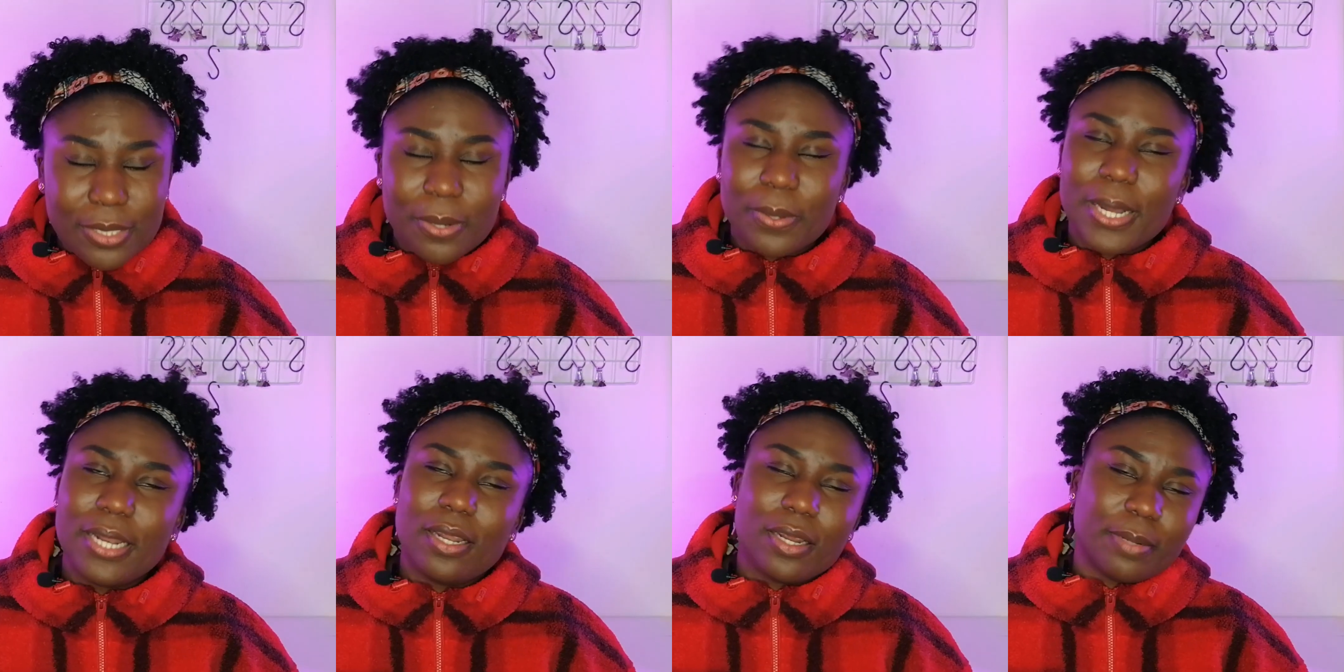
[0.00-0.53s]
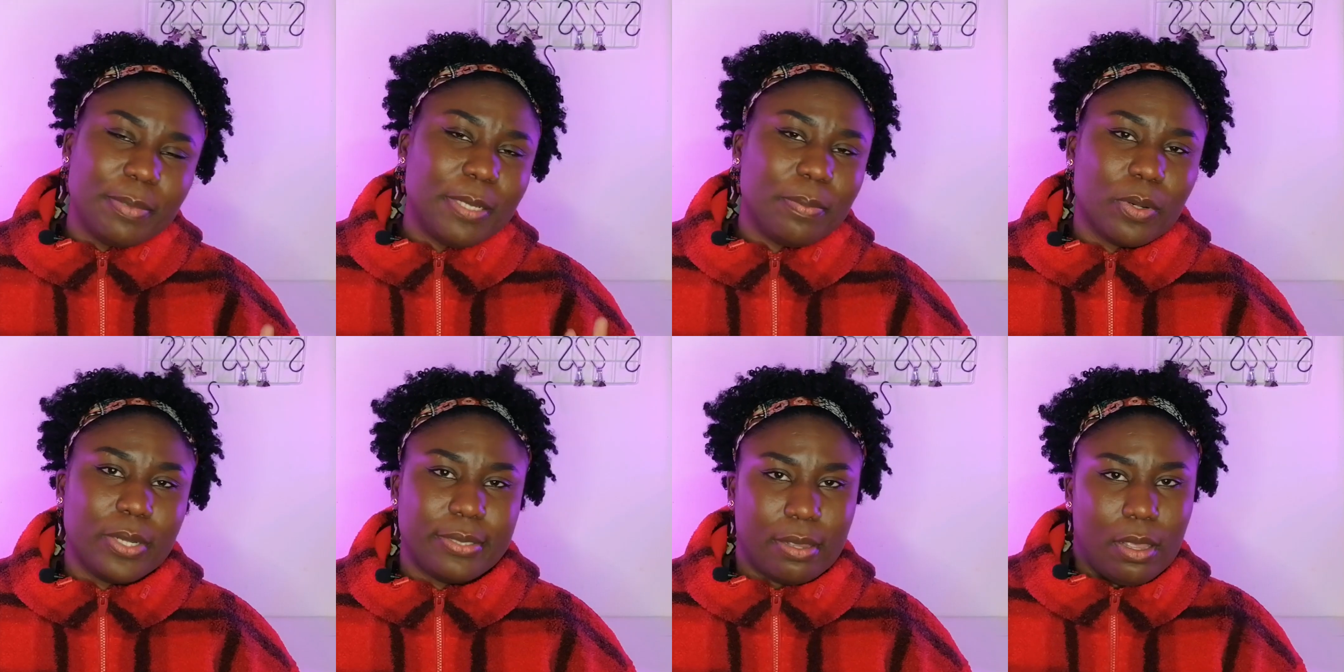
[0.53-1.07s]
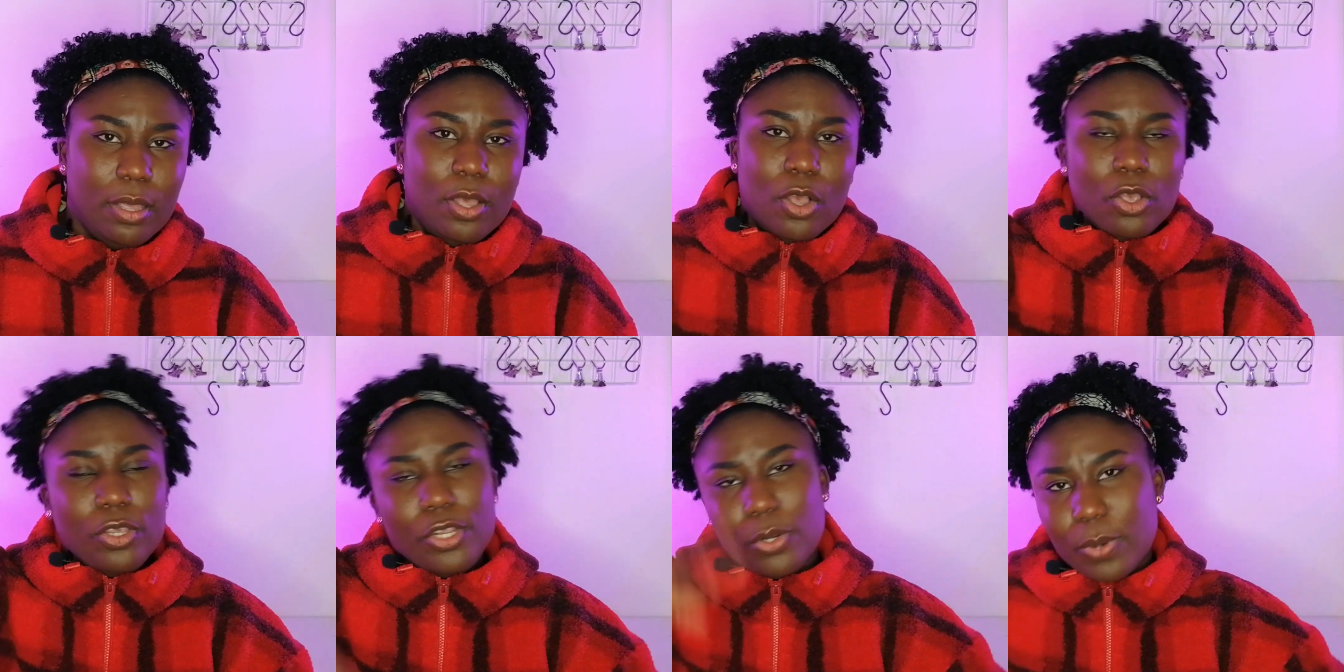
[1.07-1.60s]
now a lot of people guys,
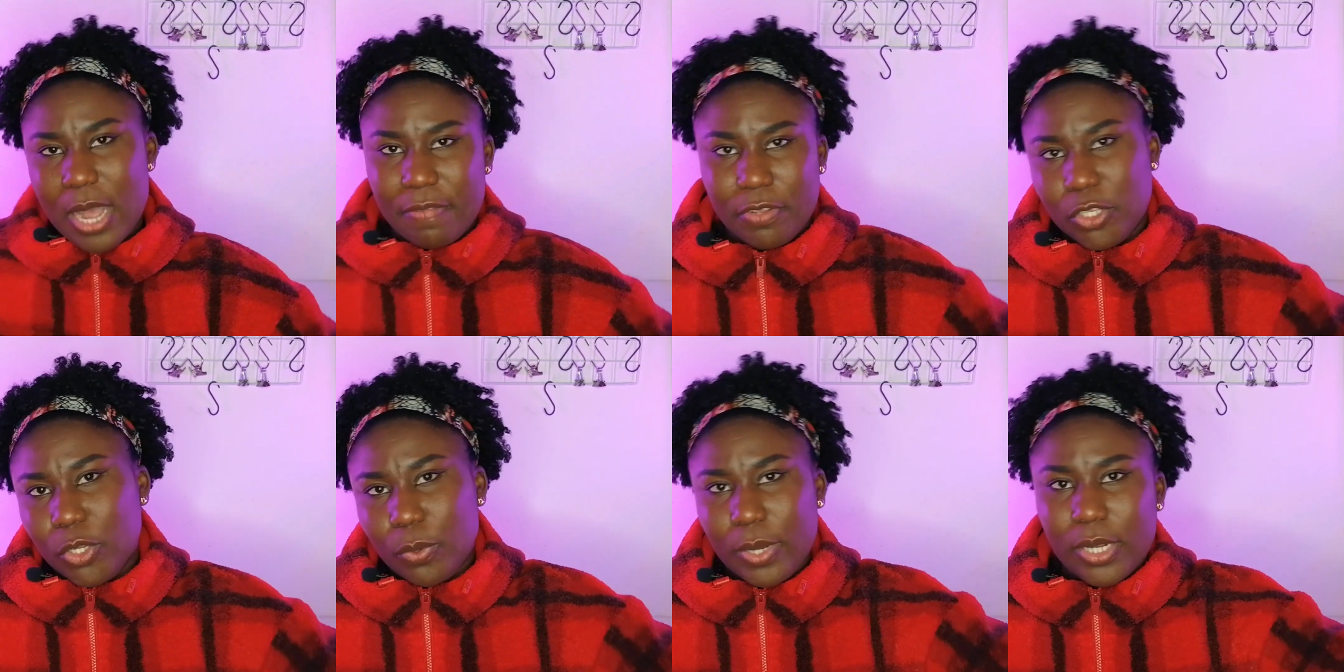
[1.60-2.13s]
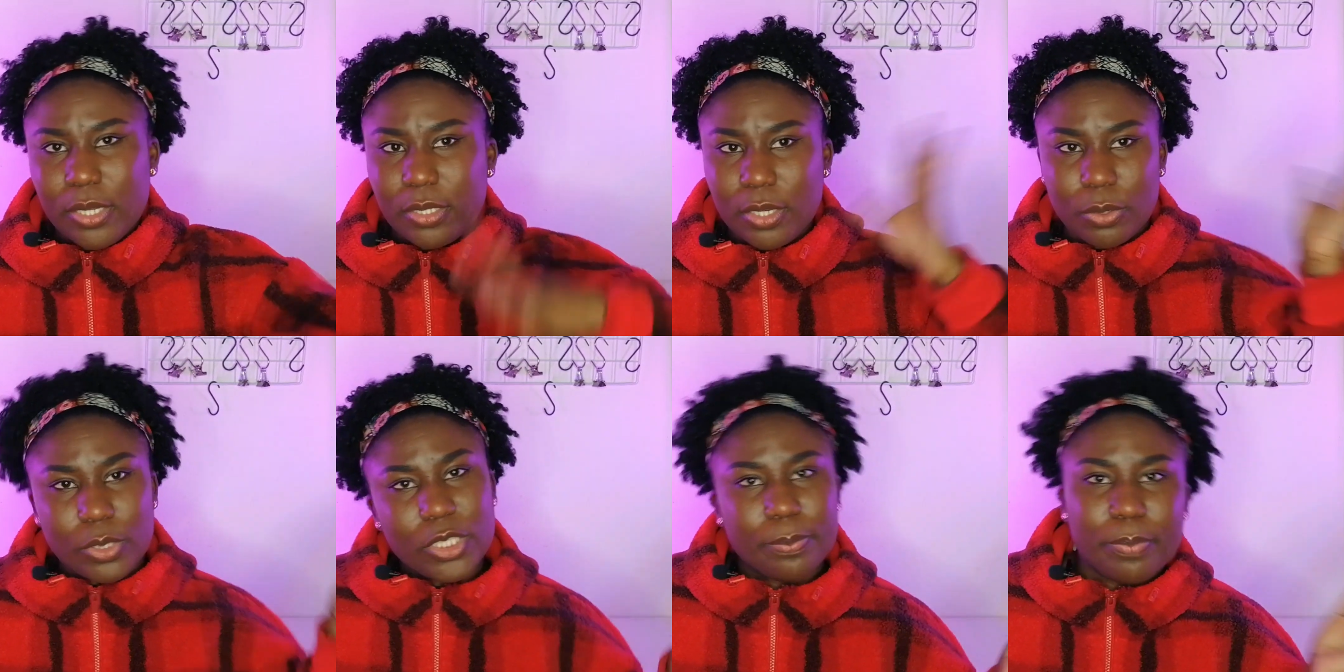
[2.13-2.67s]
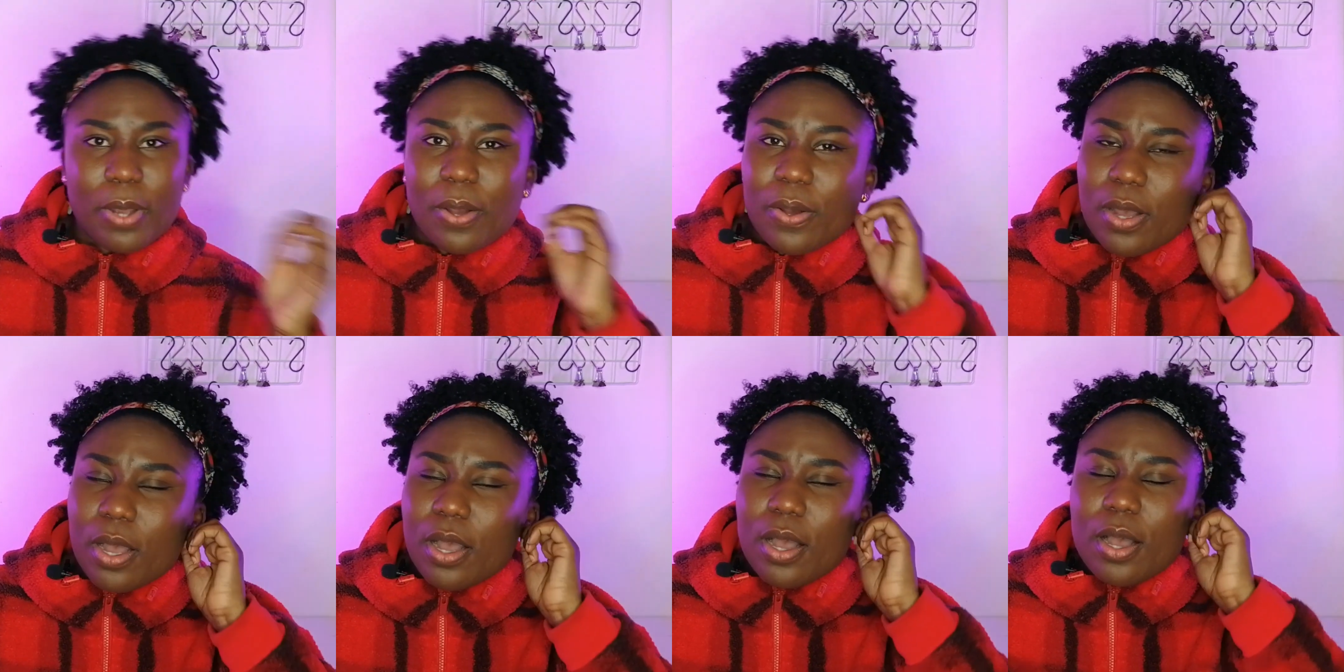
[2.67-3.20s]
you don't have to do it, it'll sprout.